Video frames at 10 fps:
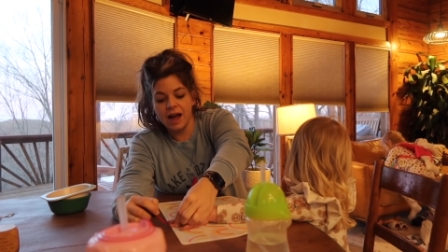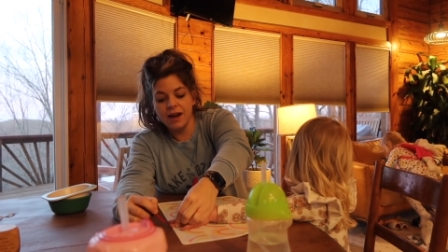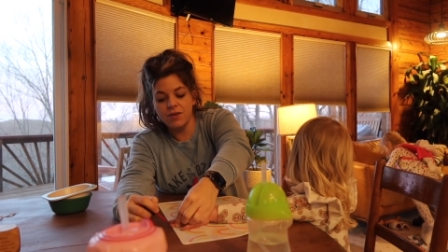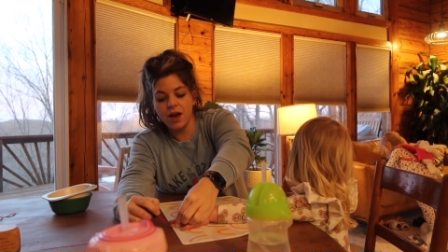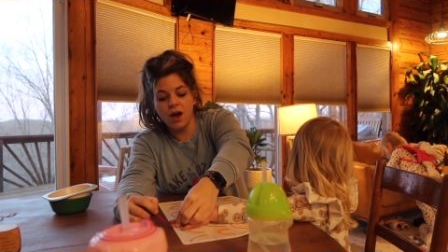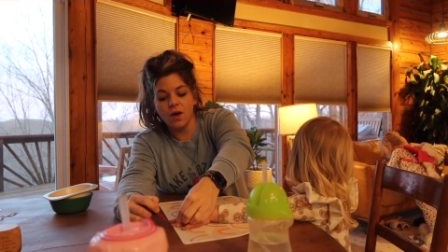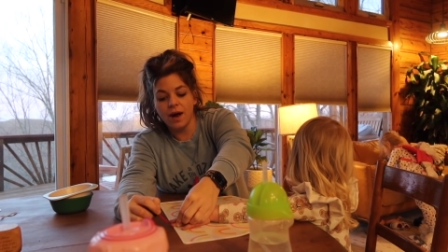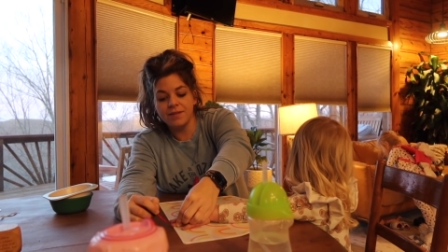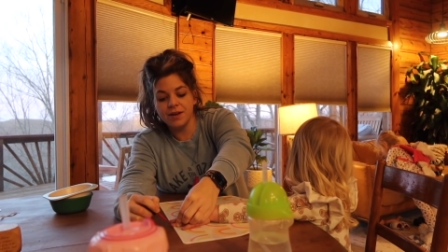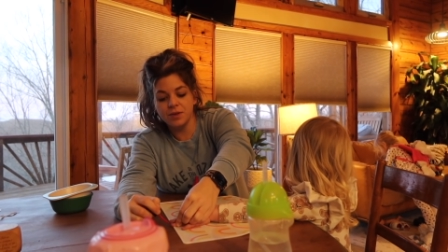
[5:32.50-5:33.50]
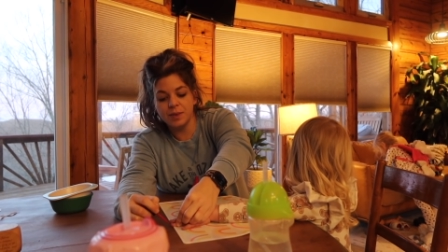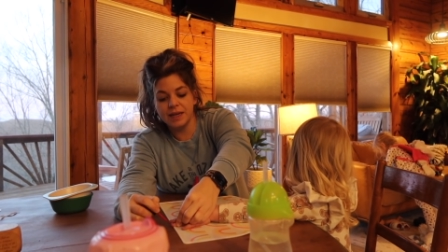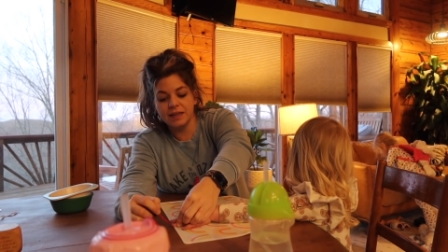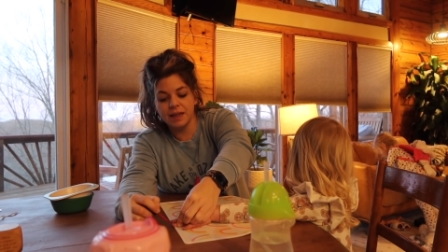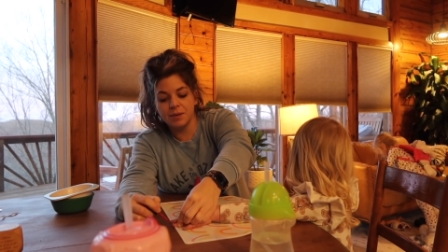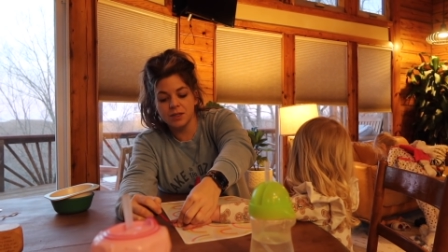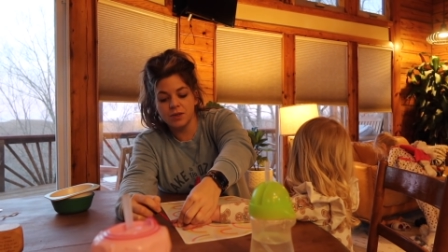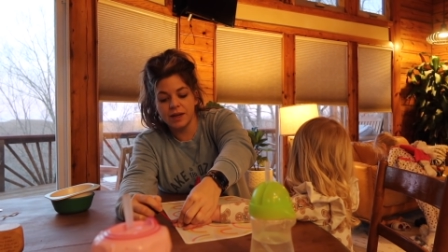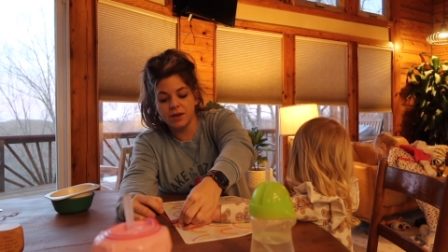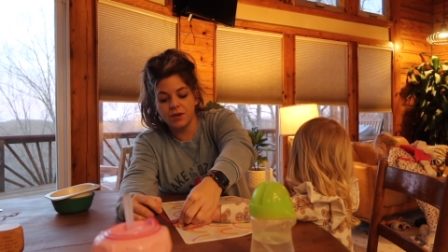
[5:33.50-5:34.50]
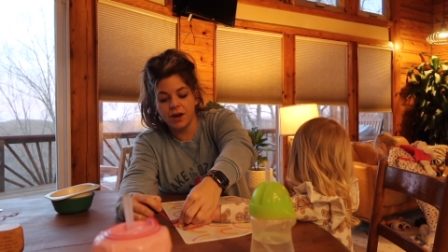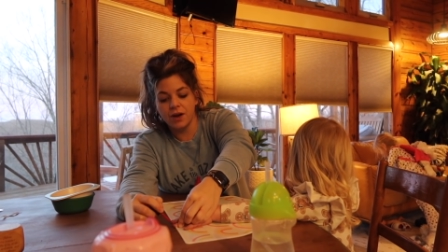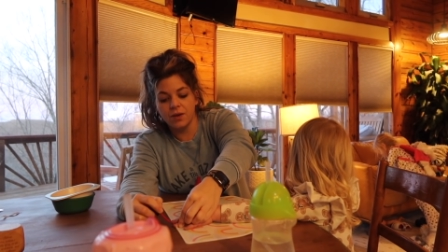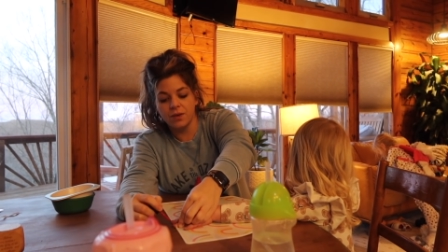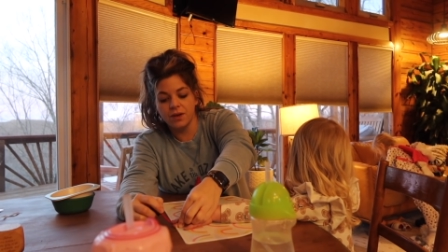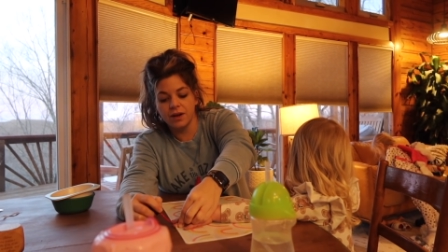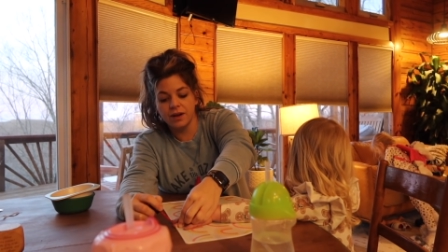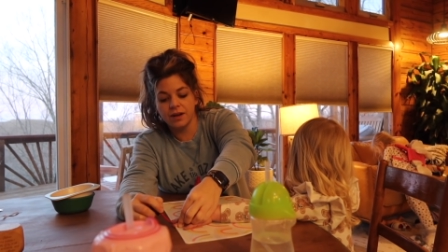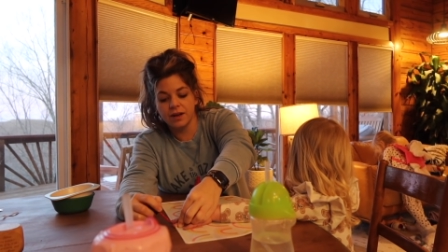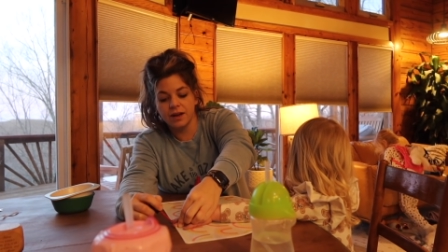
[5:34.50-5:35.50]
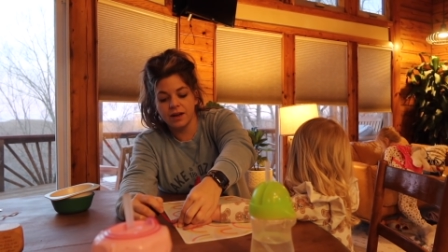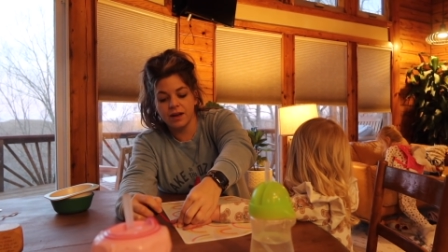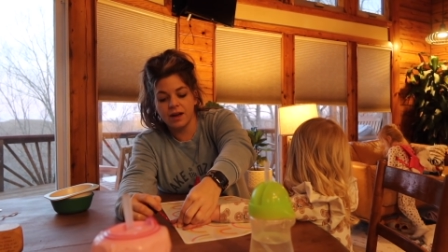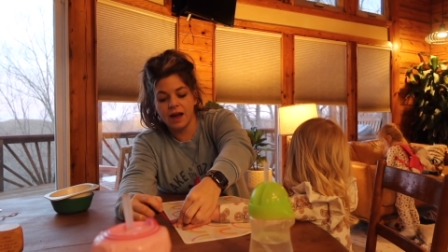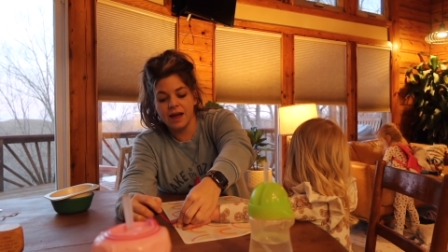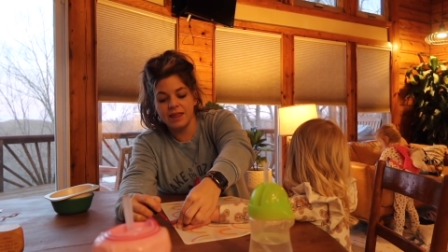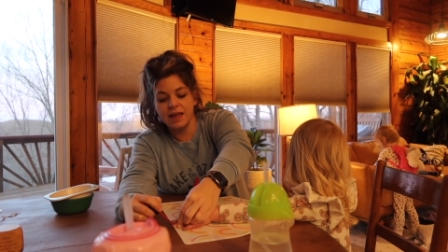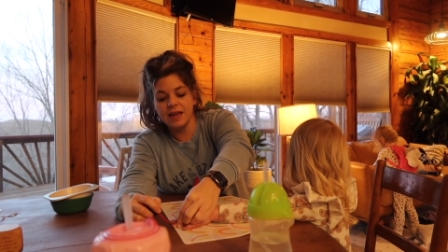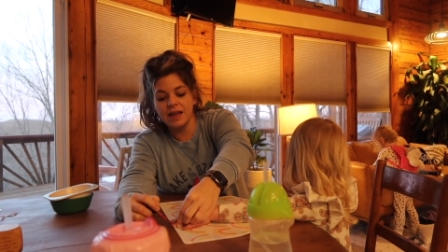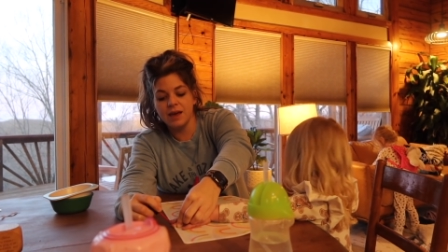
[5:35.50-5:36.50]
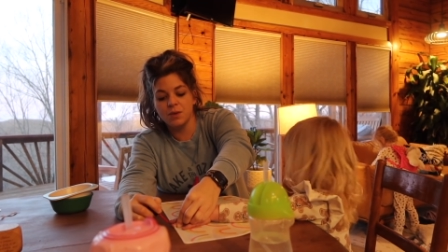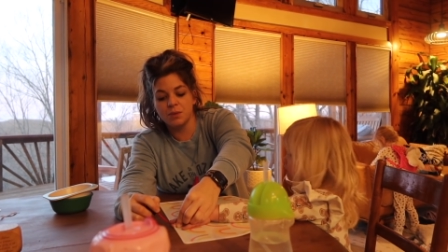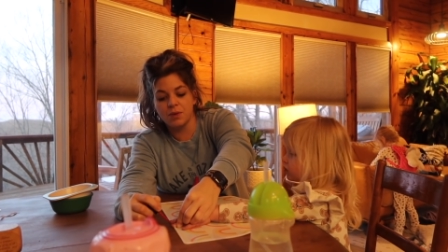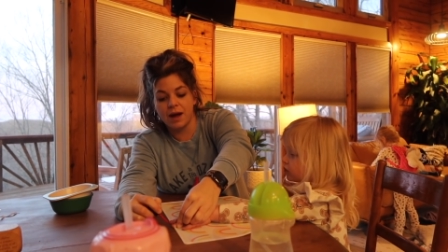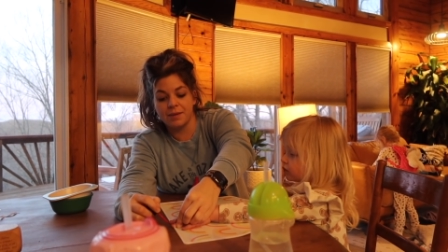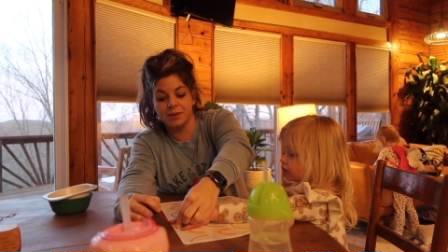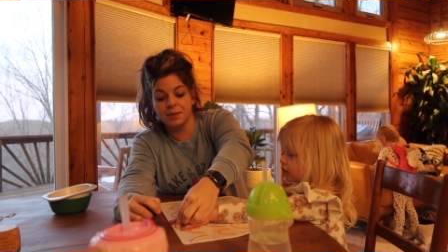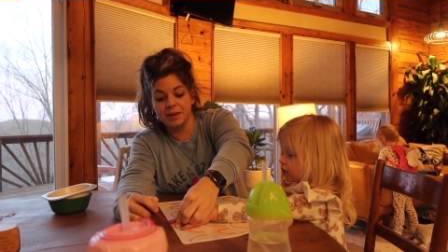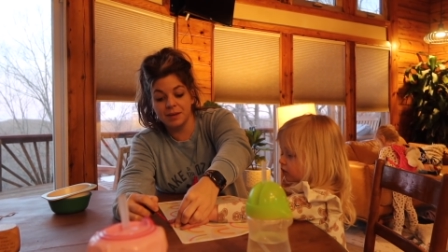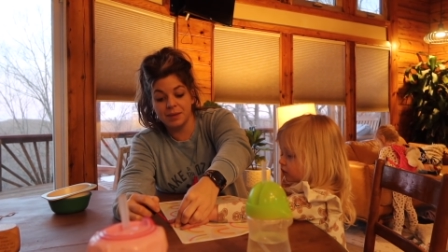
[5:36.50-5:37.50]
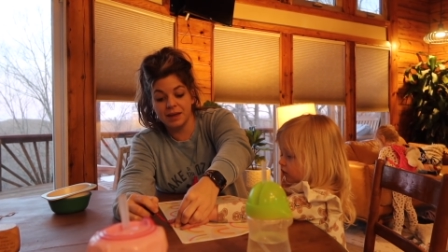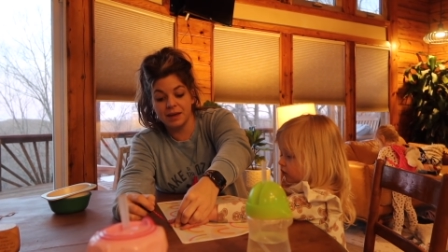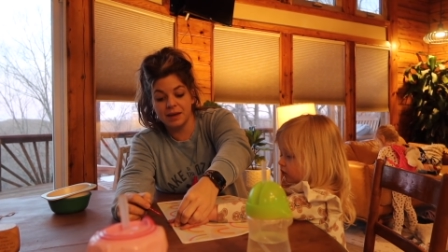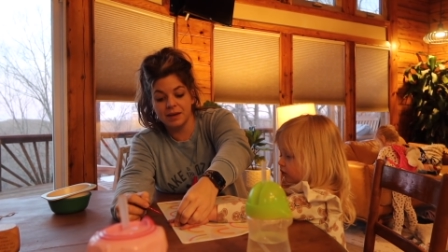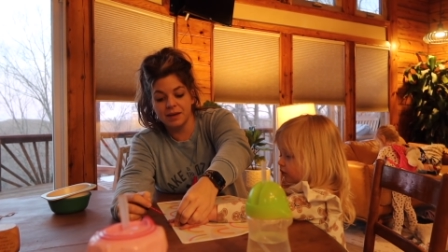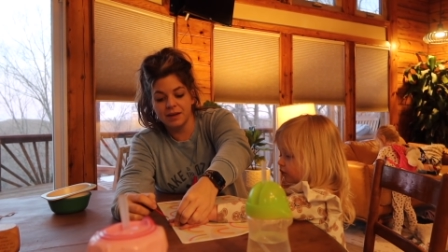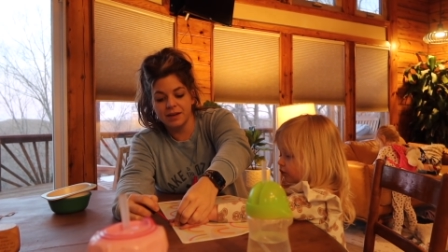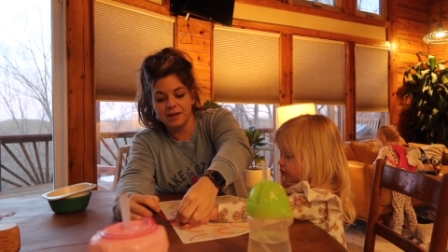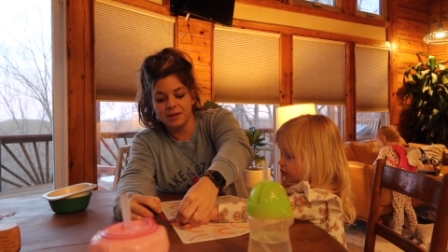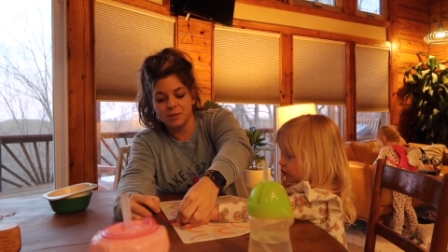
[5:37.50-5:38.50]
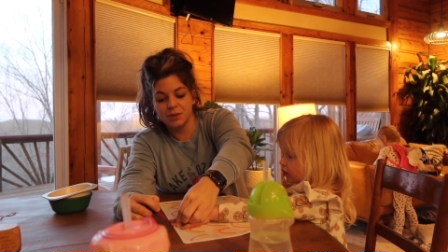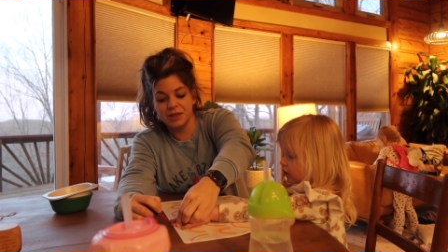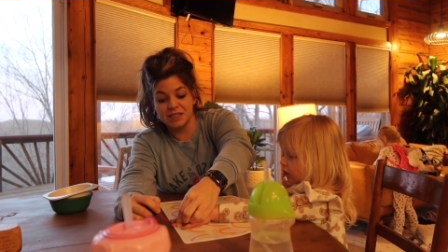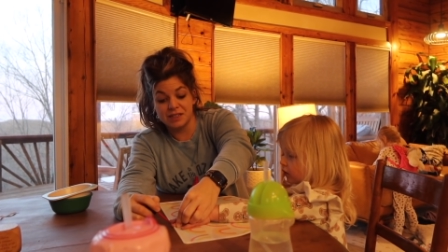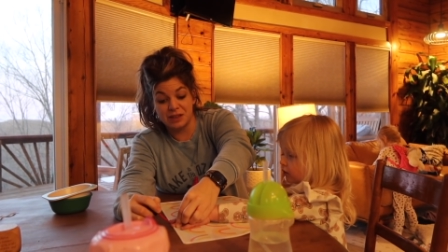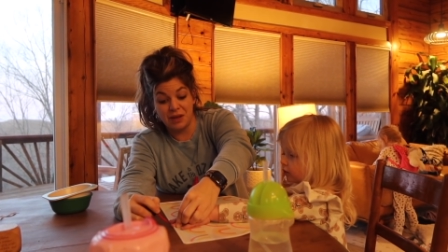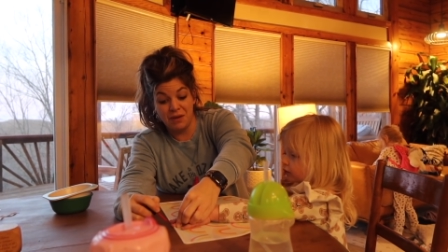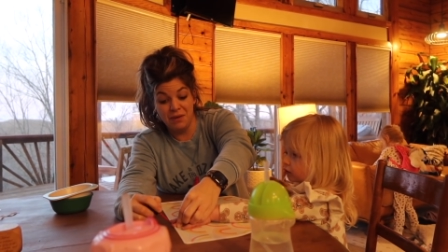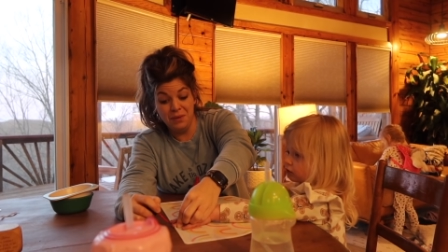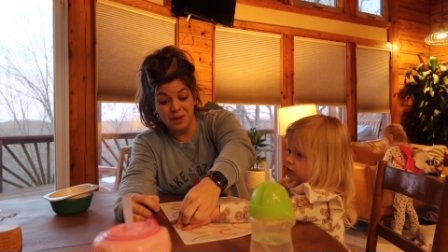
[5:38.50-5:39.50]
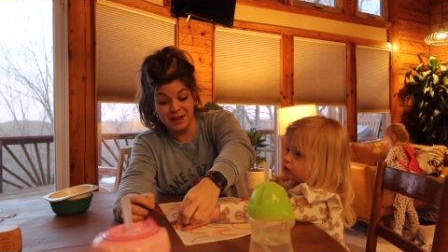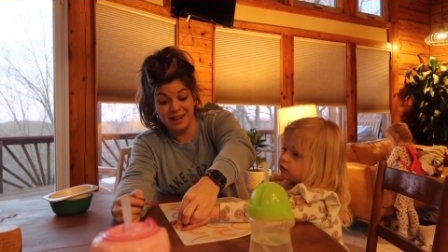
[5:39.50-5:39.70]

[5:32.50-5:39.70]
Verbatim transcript: I don't know. I've never been in labor, so I don't know. I think it would probably be pretty slow.